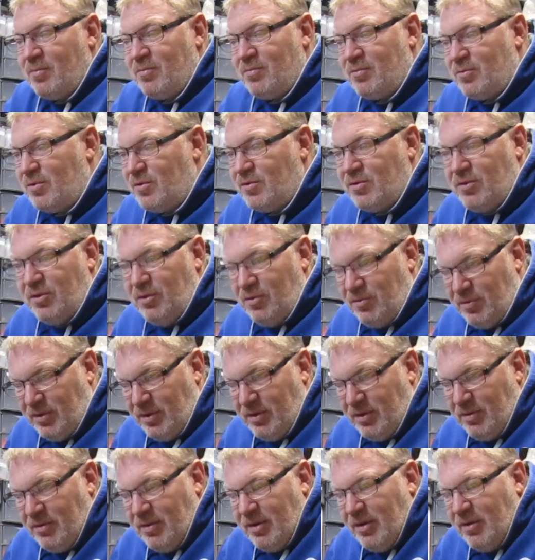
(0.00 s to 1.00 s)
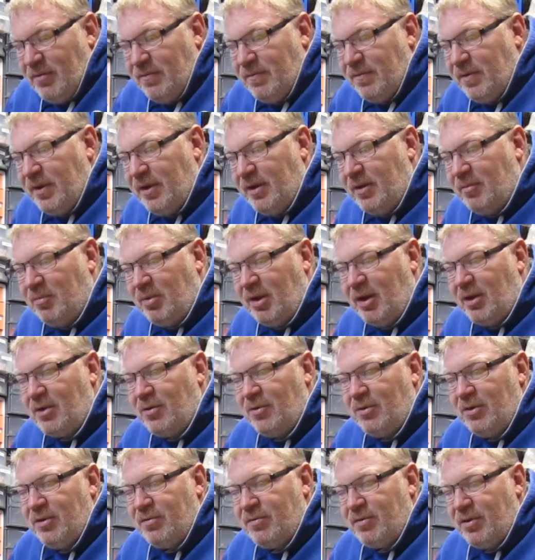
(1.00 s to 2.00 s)
Just using Feeder Black
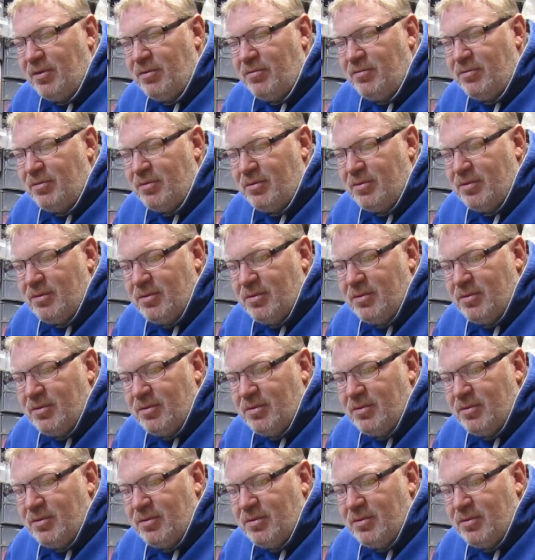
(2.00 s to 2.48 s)
on its own,